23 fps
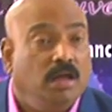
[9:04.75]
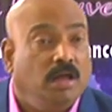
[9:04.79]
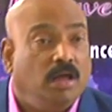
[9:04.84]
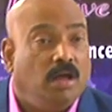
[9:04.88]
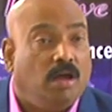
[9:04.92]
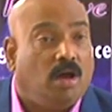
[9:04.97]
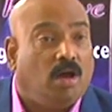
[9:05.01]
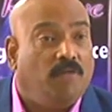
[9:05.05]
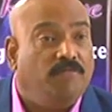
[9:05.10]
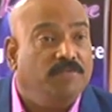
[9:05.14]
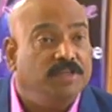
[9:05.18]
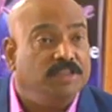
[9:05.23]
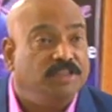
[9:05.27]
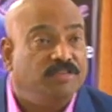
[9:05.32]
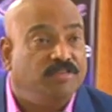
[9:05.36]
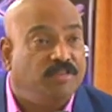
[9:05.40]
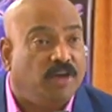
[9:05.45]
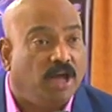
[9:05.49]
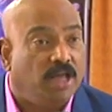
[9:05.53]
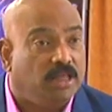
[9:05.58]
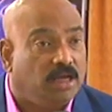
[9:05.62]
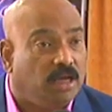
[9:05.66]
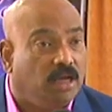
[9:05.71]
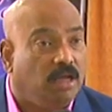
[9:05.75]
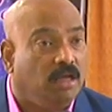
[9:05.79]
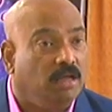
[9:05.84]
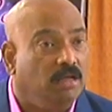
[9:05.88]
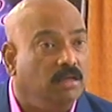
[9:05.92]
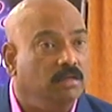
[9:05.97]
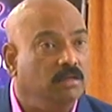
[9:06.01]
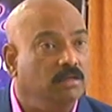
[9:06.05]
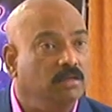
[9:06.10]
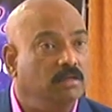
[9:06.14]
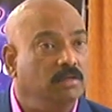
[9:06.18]
of his father.
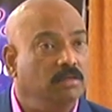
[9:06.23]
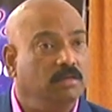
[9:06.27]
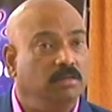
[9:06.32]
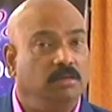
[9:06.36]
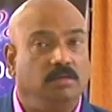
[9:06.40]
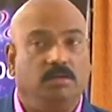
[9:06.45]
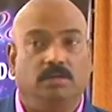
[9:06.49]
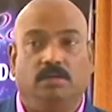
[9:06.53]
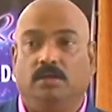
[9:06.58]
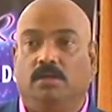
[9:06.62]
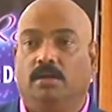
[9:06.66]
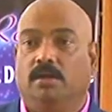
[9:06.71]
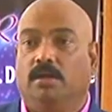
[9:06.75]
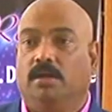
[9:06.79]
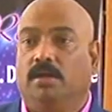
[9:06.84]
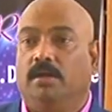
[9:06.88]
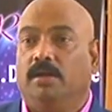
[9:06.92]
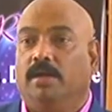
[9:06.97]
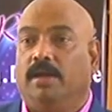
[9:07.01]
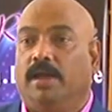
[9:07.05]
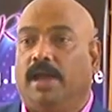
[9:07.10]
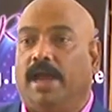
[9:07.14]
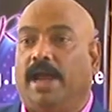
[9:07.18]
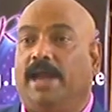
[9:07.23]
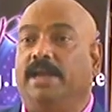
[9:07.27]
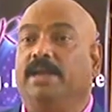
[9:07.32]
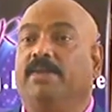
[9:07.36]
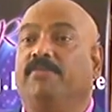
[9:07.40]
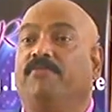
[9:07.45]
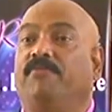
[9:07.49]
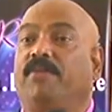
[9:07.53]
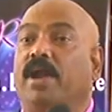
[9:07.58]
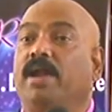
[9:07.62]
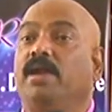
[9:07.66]
And he
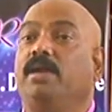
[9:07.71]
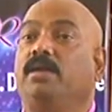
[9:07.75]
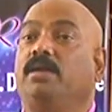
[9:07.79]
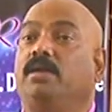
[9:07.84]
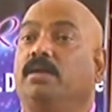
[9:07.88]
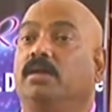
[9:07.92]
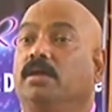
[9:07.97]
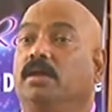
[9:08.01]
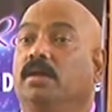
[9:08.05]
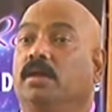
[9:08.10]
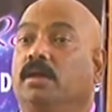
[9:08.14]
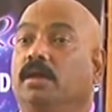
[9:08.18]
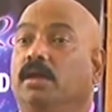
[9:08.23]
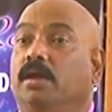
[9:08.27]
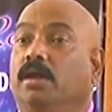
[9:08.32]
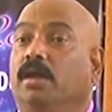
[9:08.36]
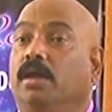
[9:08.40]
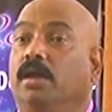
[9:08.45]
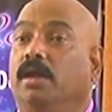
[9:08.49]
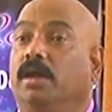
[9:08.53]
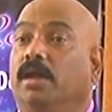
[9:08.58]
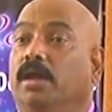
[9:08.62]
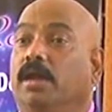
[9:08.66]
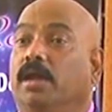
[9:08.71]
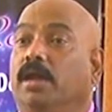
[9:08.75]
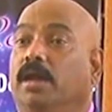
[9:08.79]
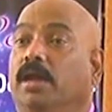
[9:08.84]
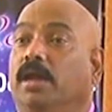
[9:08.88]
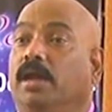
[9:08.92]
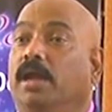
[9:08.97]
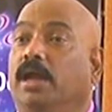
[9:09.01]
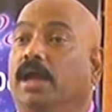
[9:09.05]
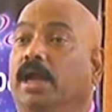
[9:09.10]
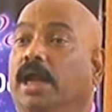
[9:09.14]
went
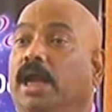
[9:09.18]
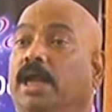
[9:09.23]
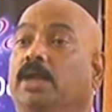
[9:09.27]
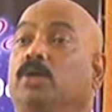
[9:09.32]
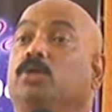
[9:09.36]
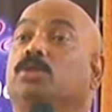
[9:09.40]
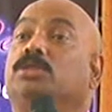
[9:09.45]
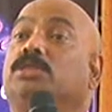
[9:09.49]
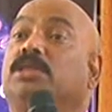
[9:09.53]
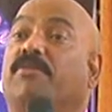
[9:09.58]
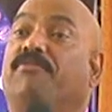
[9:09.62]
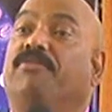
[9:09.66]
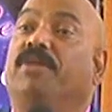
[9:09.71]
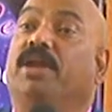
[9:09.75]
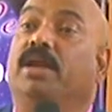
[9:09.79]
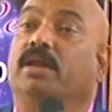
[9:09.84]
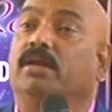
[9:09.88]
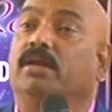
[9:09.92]
into suffering.